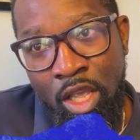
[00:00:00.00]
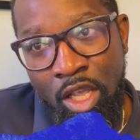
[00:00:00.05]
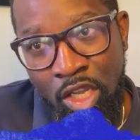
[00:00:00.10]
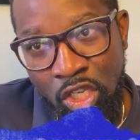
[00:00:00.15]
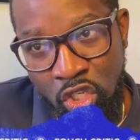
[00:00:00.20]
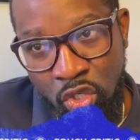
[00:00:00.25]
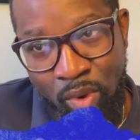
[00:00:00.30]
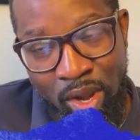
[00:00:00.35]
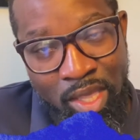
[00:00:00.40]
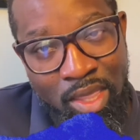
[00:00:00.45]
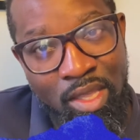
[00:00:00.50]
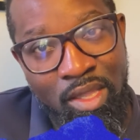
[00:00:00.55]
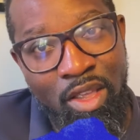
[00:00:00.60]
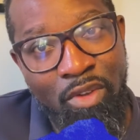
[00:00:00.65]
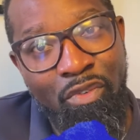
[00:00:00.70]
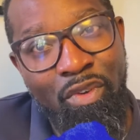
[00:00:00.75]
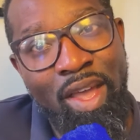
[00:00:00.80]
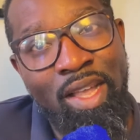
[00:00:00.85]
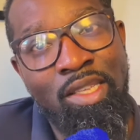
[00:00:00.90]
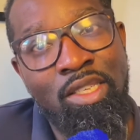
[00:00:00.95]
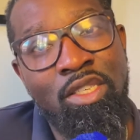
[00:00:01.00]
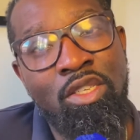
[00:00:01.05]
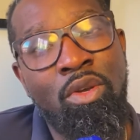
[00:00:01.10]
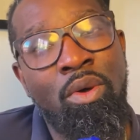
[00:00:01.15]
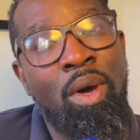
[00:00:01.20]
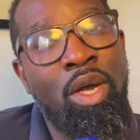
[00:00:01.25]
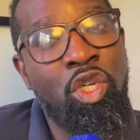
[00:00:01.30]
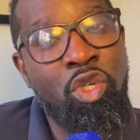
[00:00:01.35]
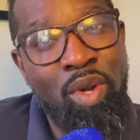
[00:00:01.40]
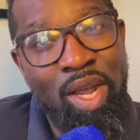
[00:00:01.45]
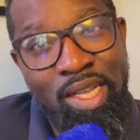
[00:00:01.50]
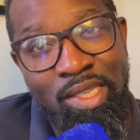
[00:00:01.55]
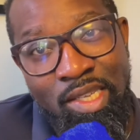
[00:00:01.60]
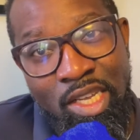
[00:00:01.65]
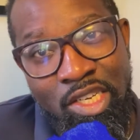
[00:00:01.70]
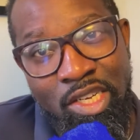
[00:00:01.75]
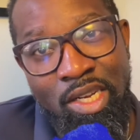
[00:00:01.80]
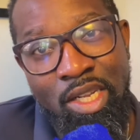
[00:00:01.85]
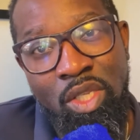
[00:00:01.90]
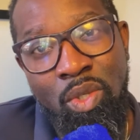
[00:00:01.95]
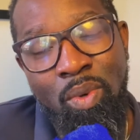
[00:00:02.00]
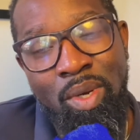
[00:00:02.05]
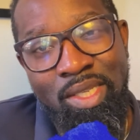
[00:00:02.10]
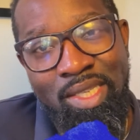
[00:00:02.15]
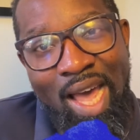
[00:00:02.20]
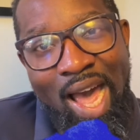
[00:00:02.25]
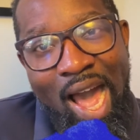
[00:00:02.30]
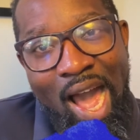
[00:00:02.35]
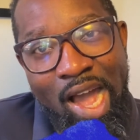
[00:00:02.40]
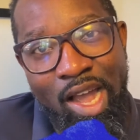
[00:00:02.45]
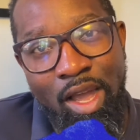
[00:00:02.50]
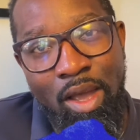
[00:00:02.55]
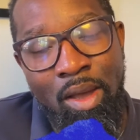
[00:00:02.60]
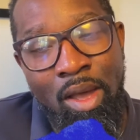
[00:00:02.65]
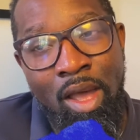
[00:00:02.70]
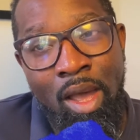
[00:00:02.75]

strength in defense to transition it to attack.